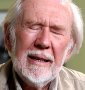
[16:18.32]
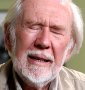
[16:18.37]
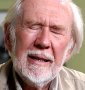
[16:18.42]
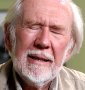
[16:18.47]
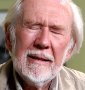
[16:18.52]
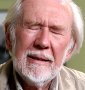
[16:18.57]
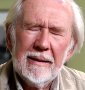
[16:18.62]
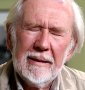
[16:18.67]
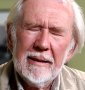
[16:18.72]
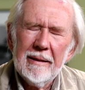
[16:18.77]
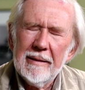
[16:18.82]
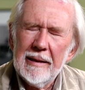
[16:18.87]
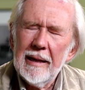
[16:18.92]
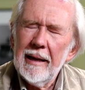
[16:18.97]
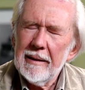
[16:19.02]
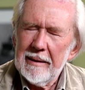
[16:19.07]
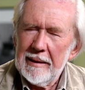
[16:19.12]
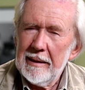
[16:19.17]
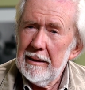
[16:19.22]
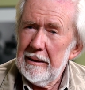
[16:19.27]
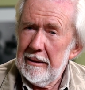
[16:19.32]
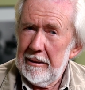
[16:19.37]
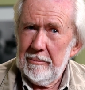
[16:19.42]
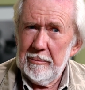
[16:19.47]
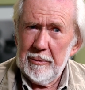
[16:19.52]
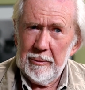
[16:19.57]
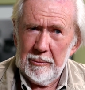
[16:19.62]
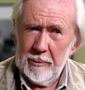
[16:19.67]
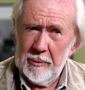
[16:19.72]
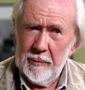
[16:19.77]
At that
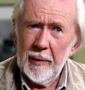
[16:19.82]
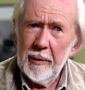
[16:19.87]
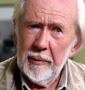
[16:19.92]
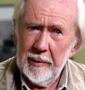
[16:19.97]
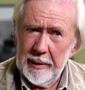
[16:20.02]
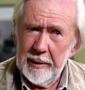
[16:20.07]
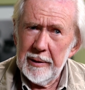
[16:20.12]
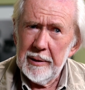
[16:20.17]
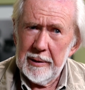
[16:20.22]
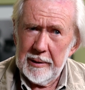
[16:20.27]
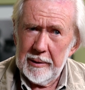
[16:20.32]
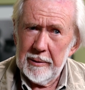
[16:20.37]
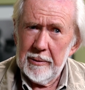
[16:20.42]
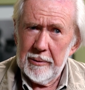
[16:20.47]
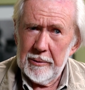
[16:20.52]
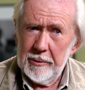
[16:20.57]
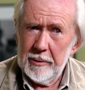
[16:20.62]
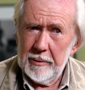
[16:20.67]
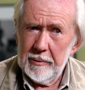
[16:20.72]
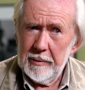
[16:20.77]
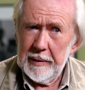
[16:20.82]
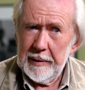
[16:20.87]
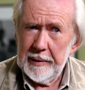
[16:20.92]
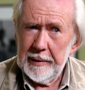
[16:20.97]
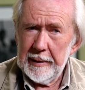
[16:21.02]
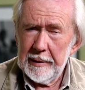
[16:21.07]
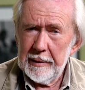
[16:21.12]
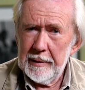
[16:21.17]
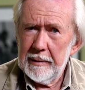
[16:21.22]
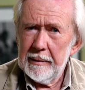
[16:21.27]
time, it was very easy to shoot in
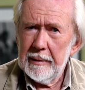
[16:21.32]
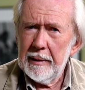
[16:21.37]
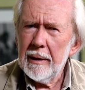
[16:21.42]
England.